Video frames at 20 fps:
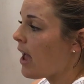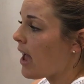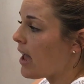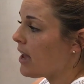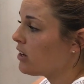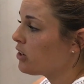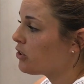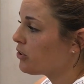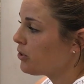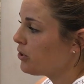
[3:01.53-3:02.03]

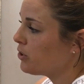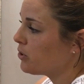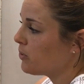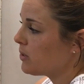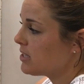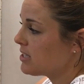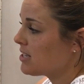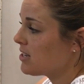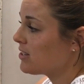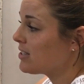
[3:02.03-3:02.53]
and grew
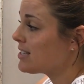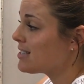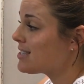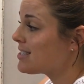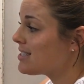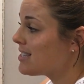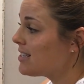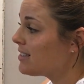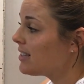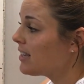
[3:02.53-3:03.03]
until his
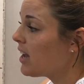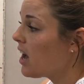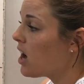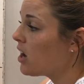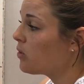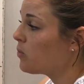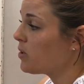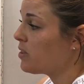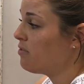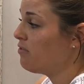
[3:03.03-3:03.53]
ceiling
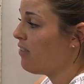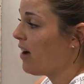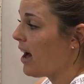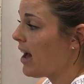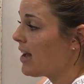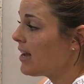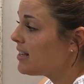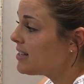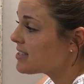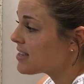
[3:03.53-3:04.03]
hung with
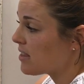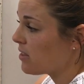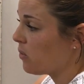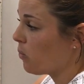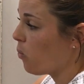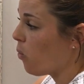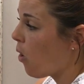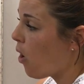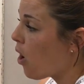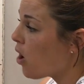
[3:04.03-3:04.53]
vines and the
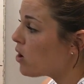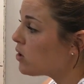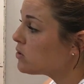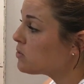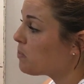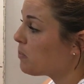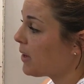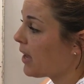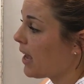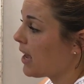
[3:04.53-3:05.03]

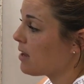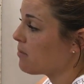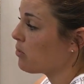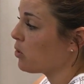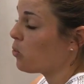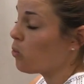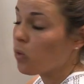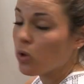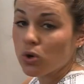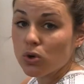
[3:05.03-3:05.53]
walls became
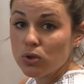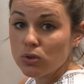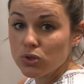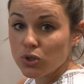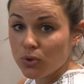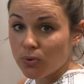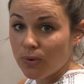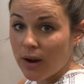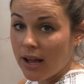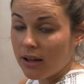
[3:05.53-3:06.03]
the world
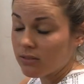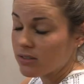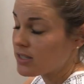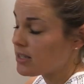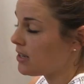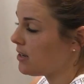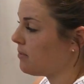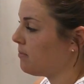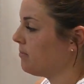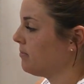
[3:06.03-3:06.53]
around
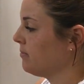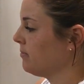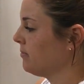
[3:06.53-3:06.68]
him.